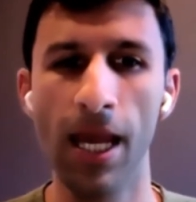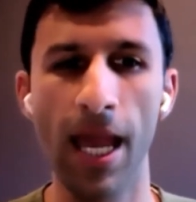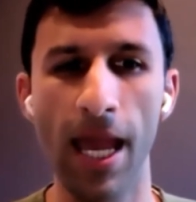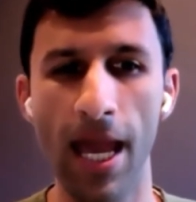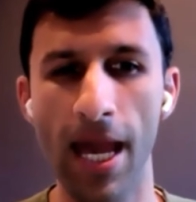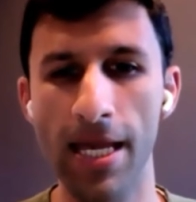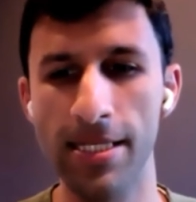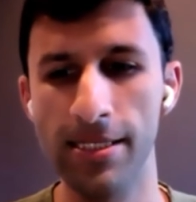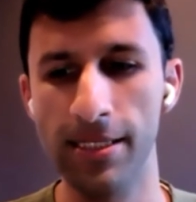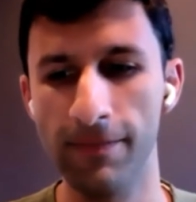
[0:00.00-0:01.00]

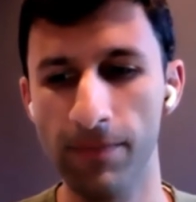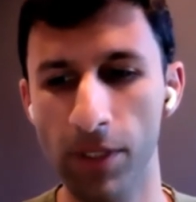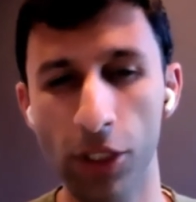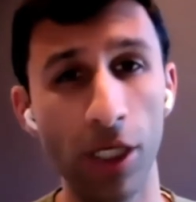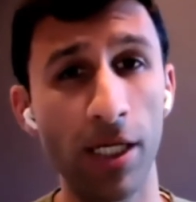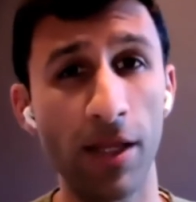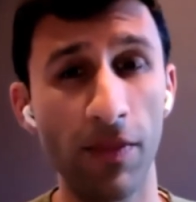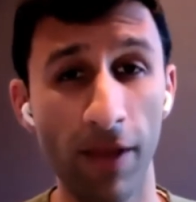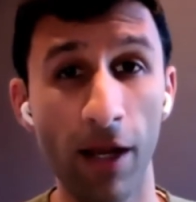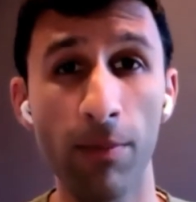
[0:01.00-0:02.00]
and good
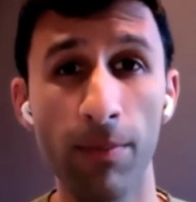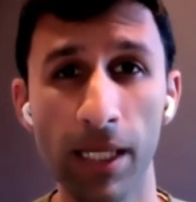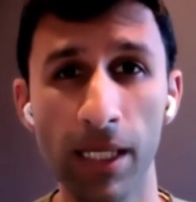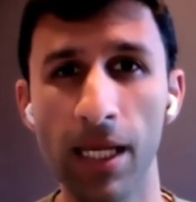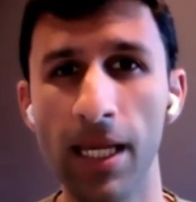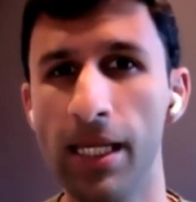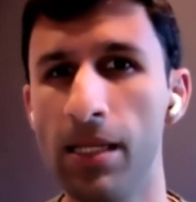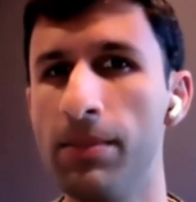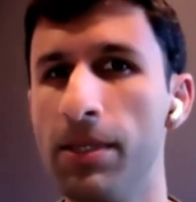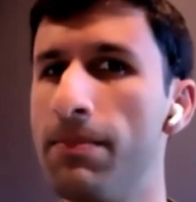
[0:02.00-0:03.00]
therapy, it
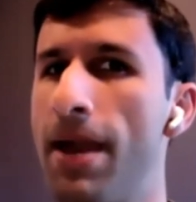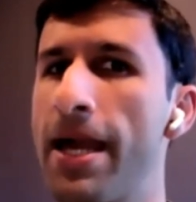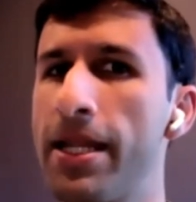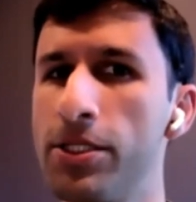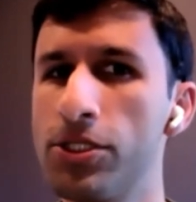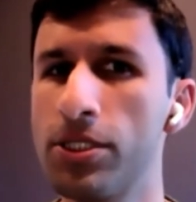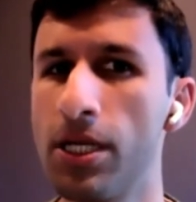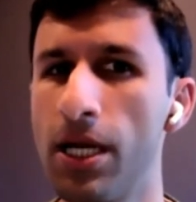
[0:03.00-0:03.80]
can be managed.